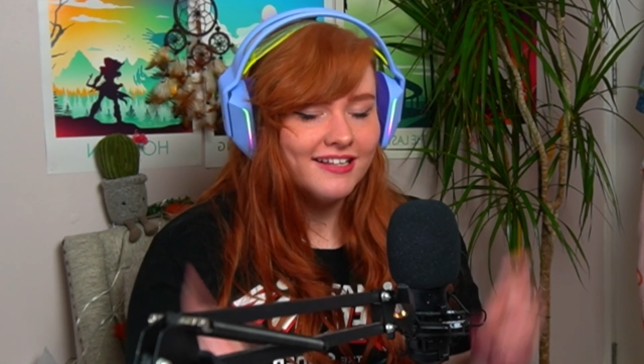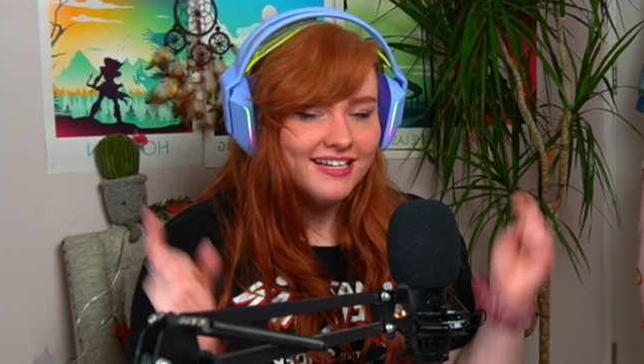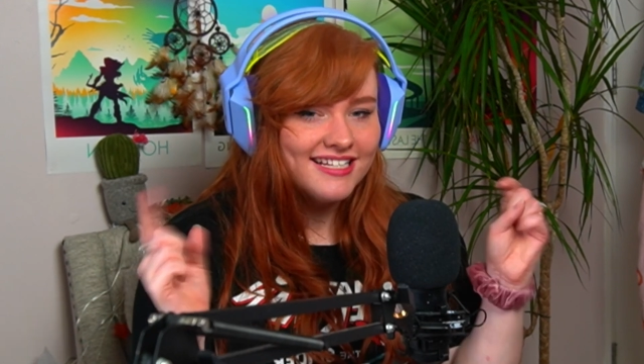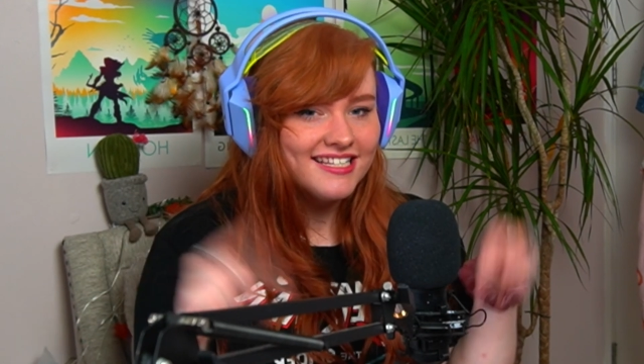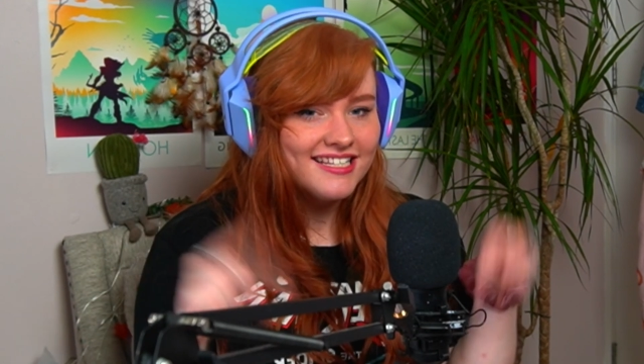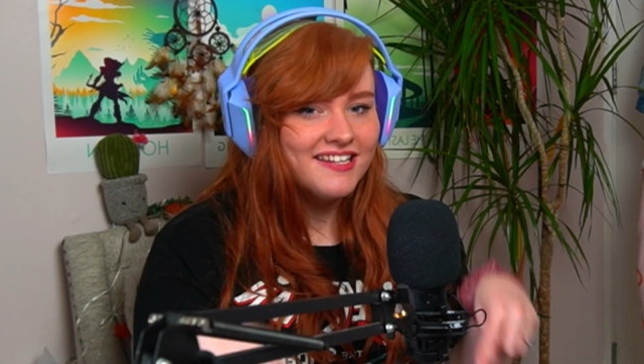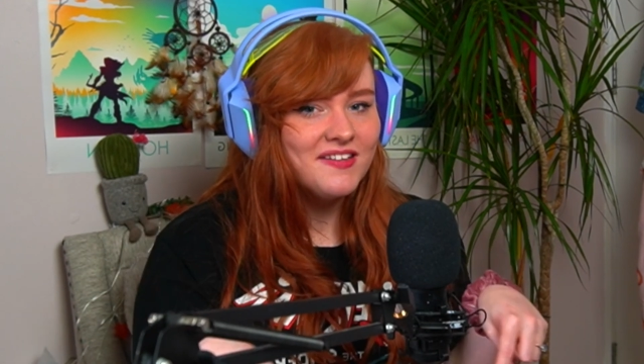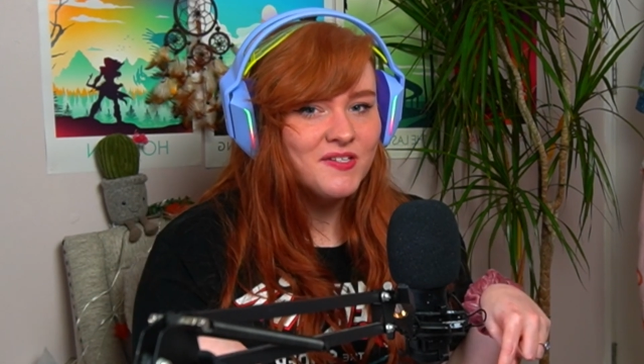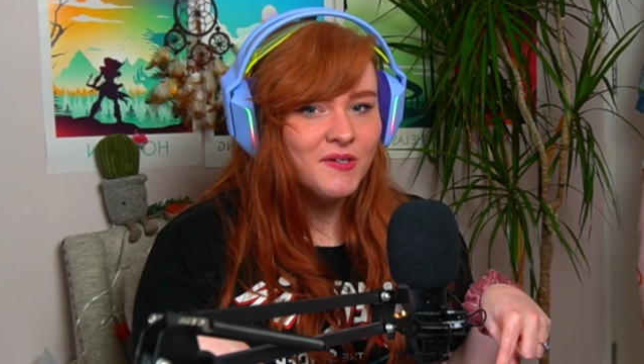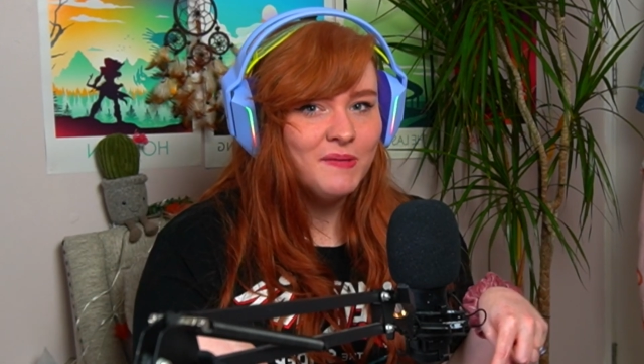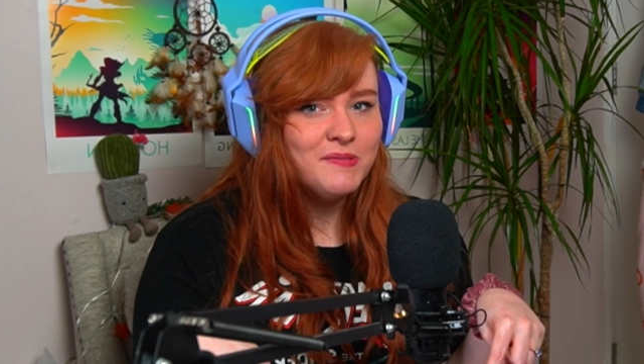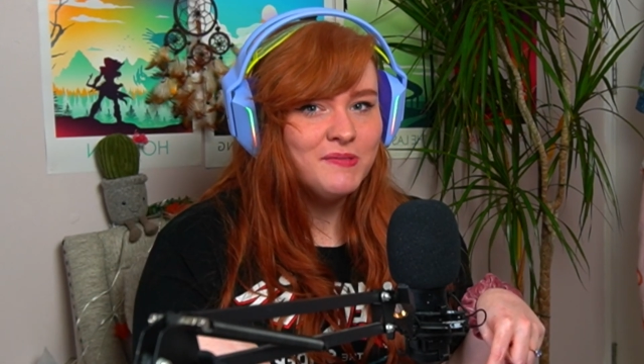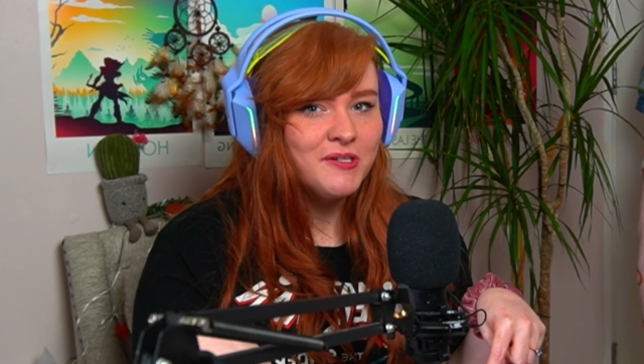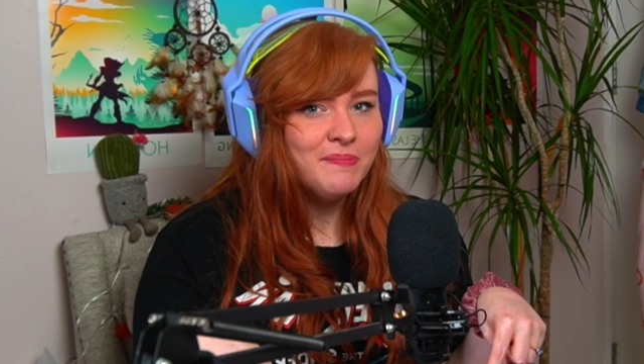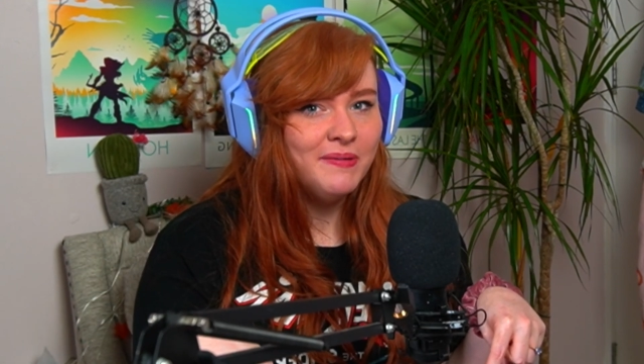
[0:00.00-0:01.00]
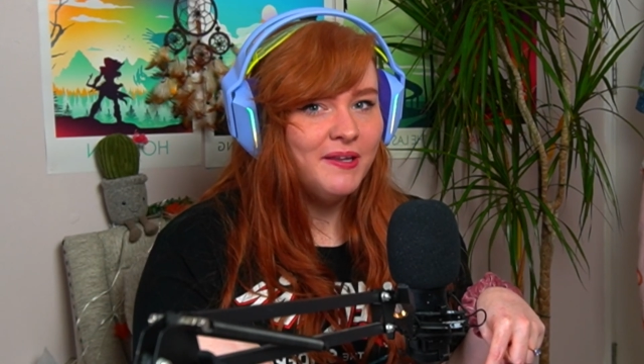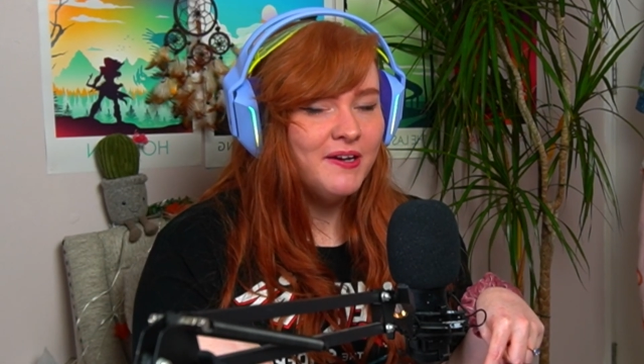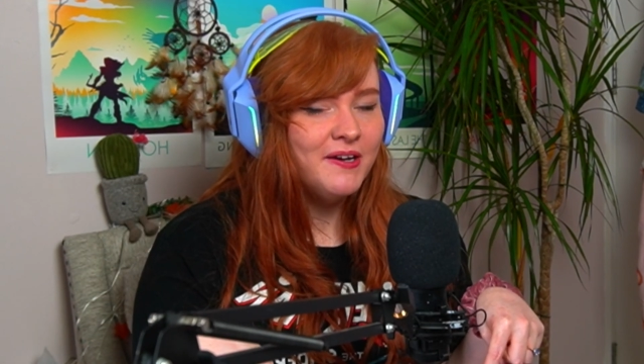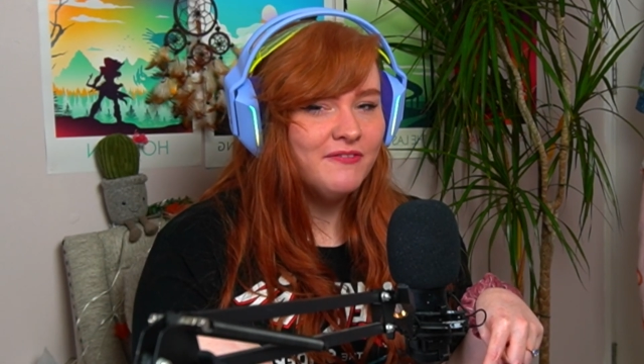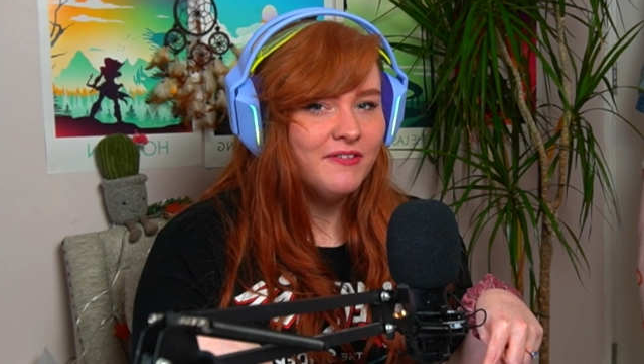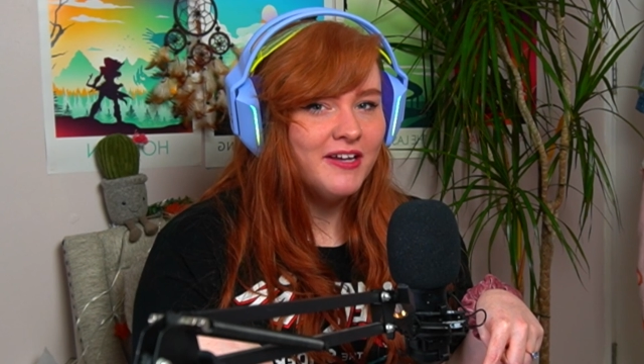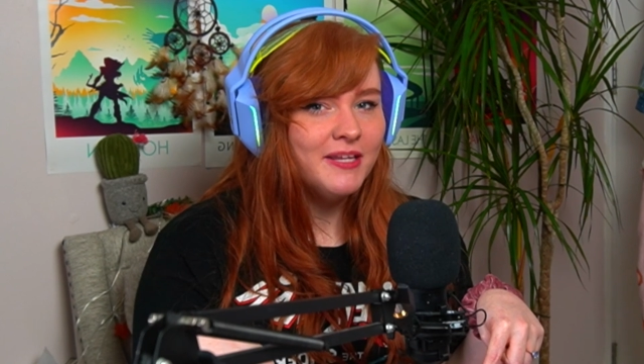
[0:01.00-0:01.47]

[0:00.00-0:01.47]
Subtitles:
Check the links in the description below